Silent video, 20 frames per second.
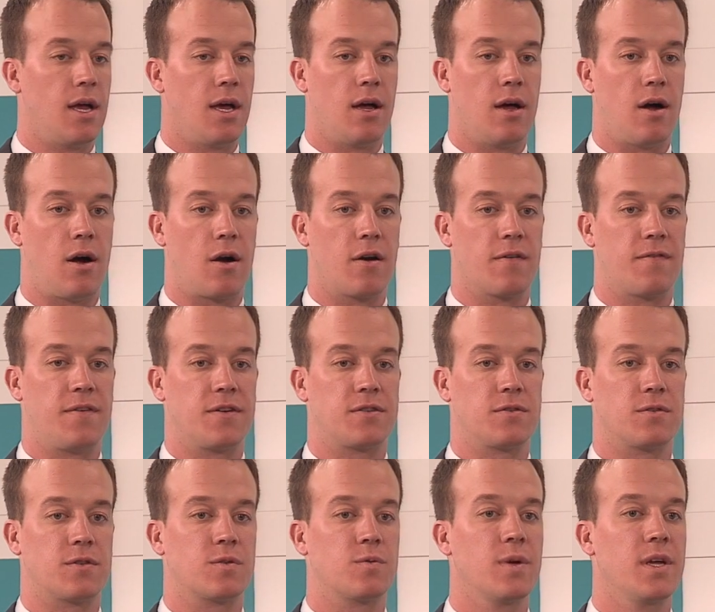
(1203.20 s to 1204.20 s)
uh,
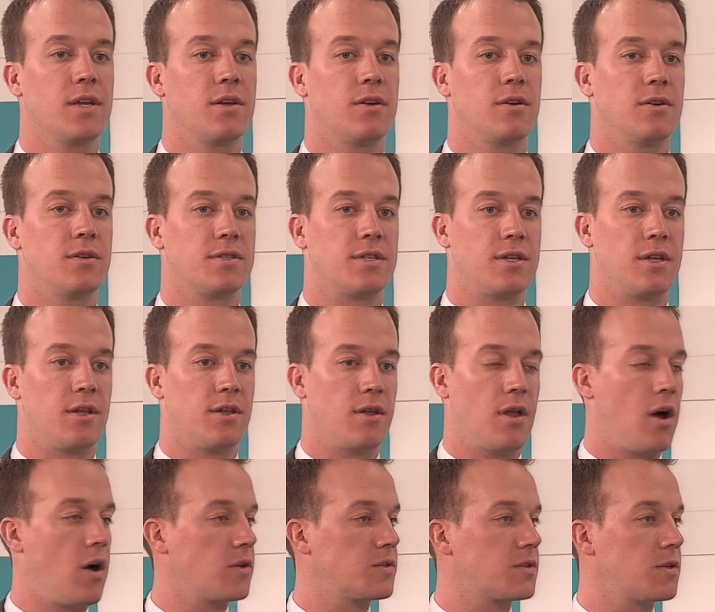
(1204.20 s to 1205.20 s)
artificial sweeteners, and then
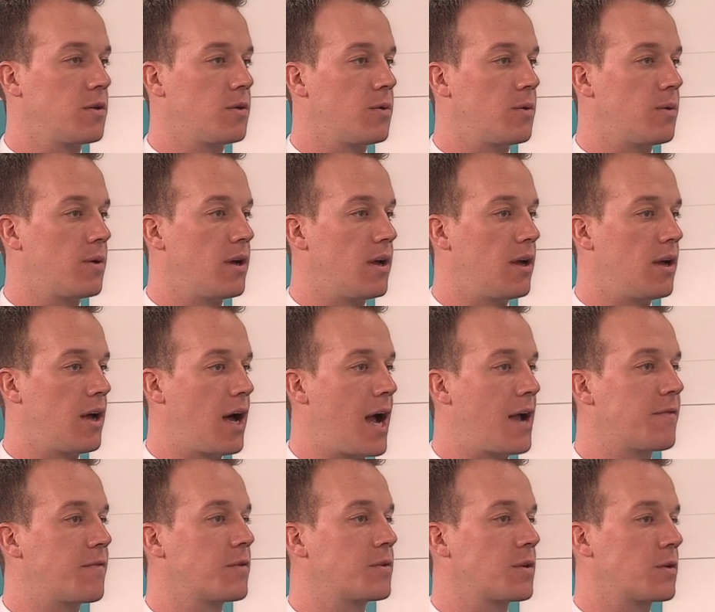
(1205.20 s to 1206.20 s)
also uh,
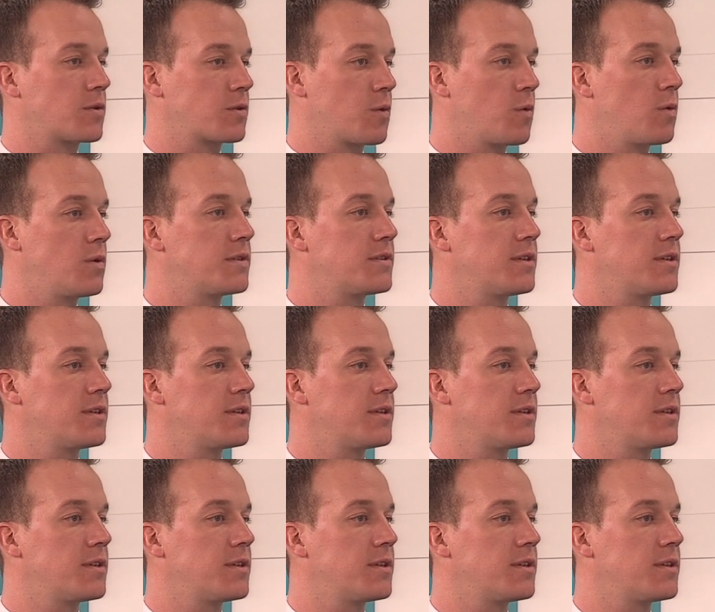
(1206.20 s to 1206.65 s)
high fructose corn